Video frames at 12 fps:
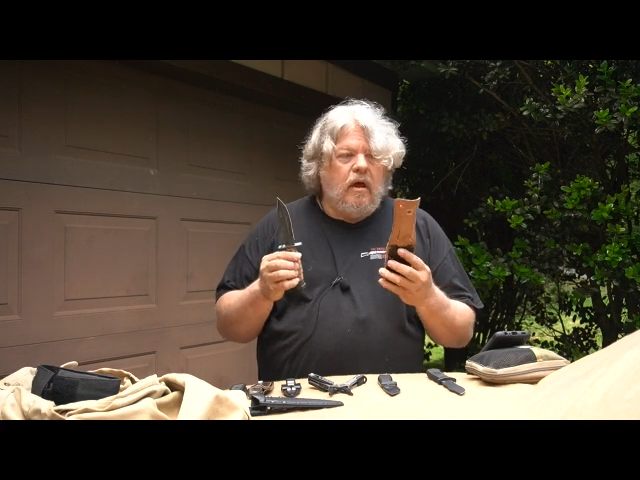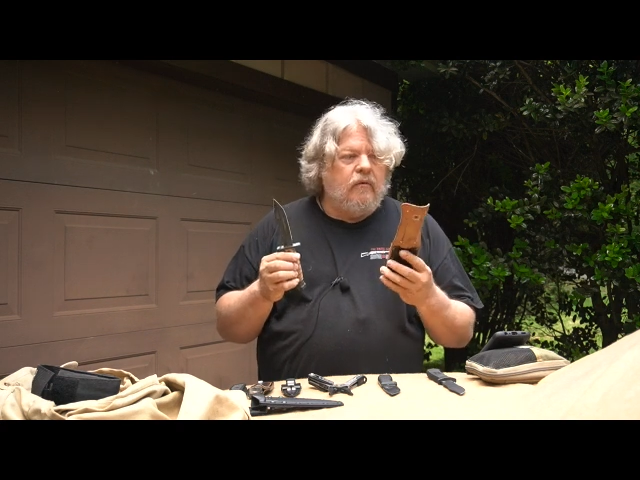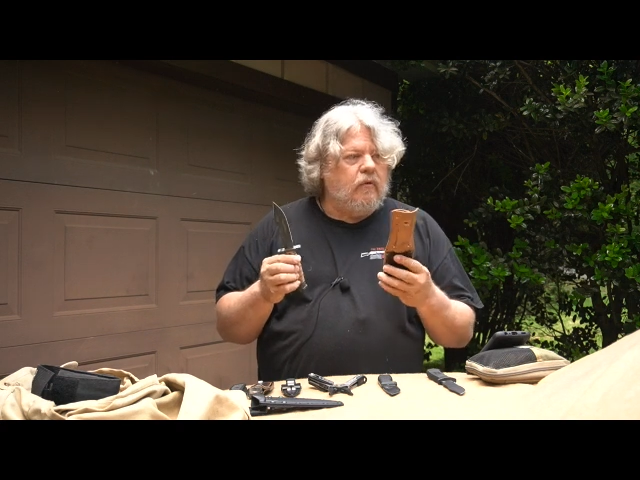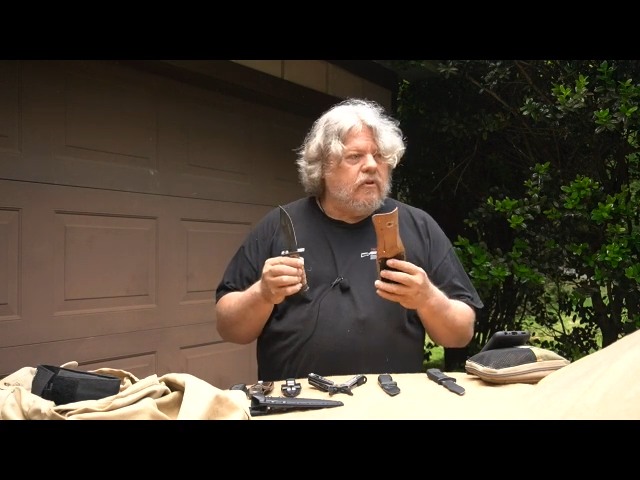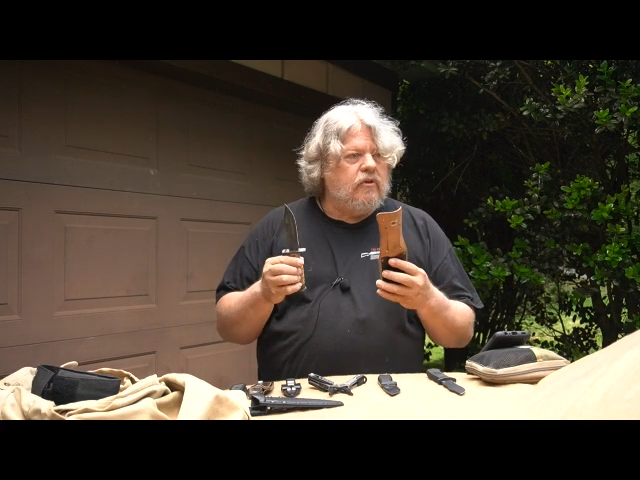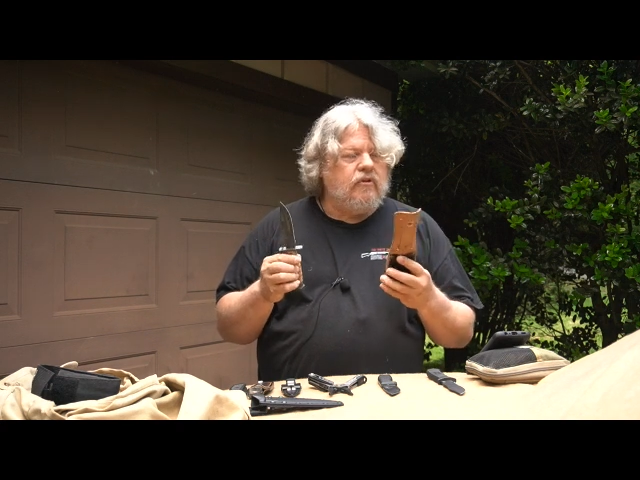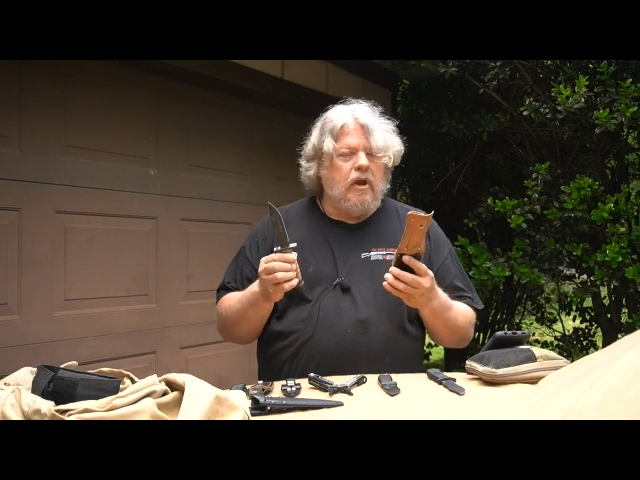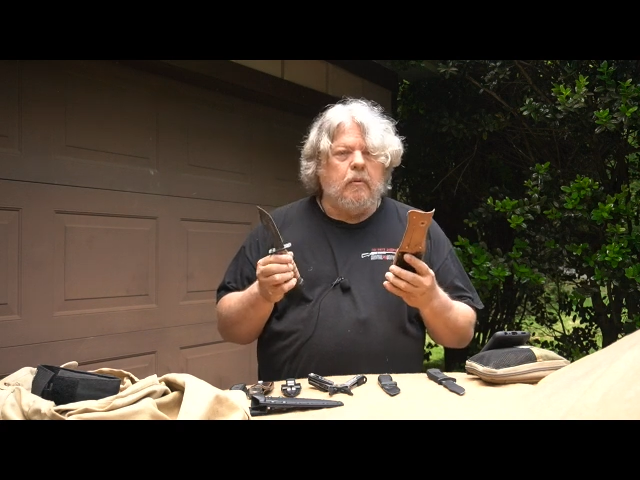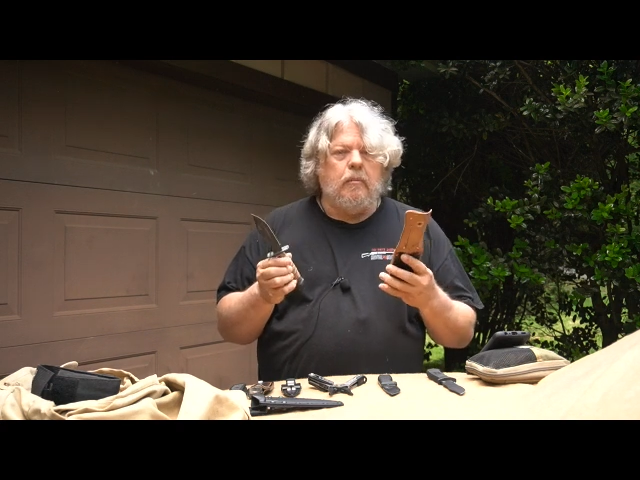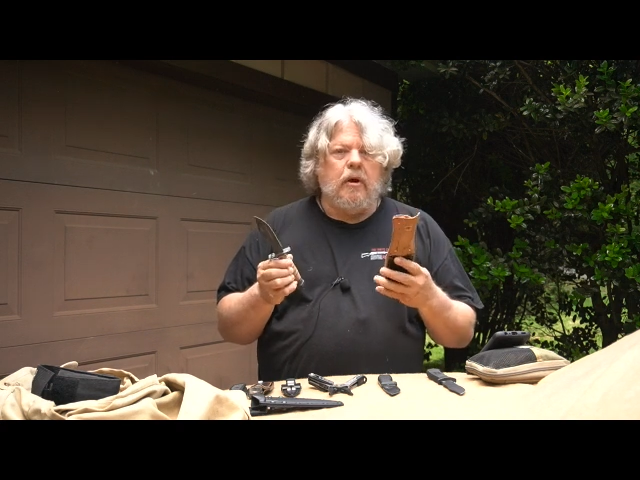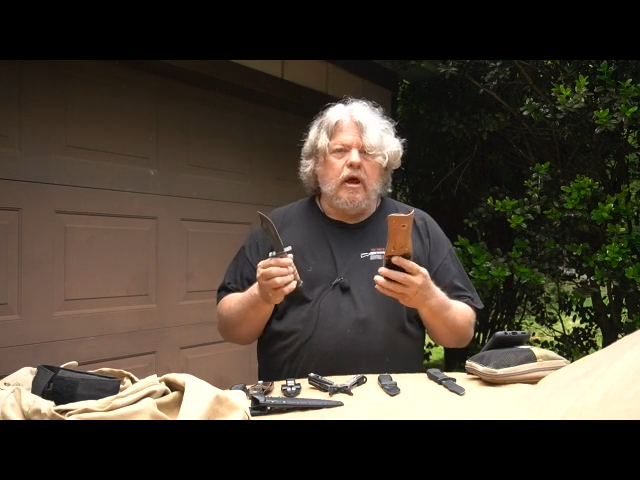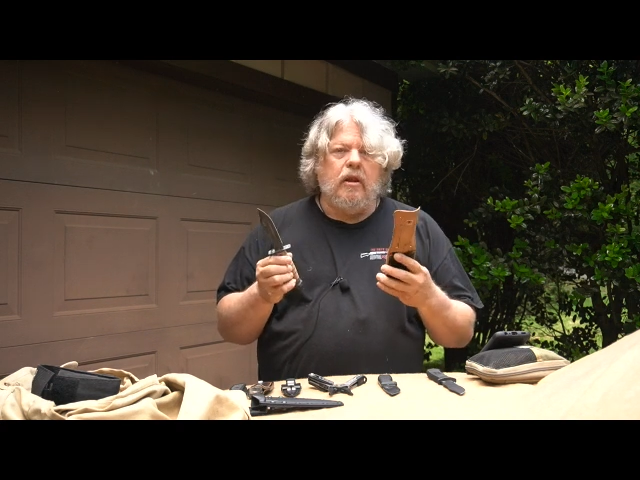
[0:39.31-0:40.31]
for the
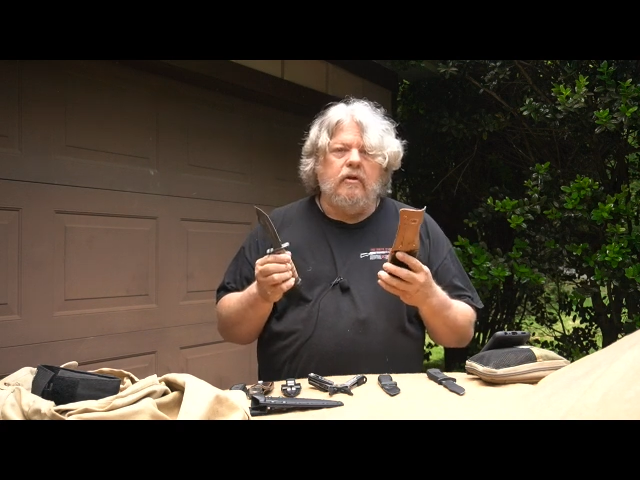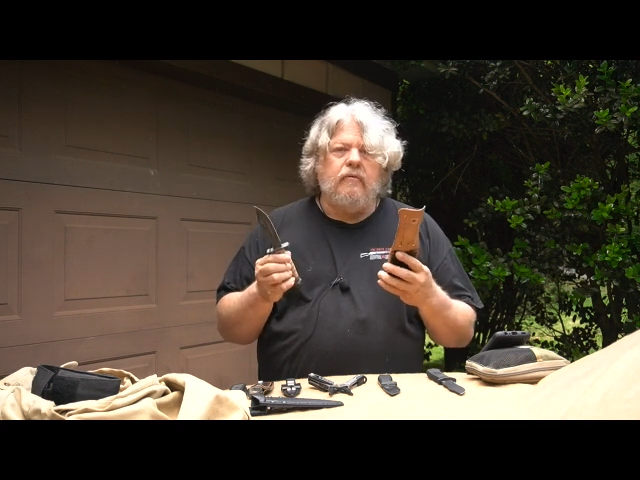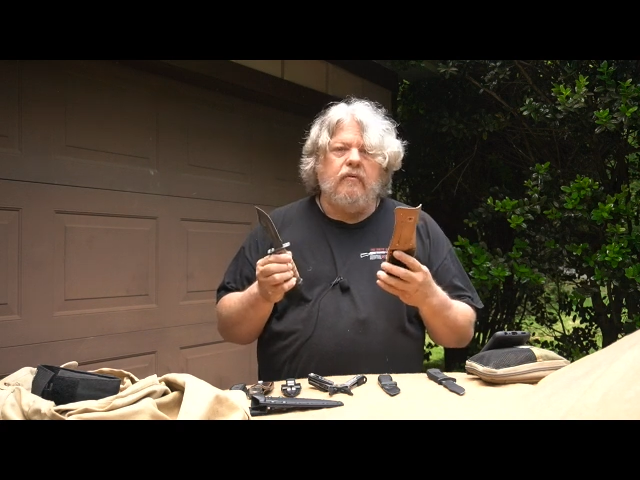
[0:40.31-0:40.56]
Sabre pilot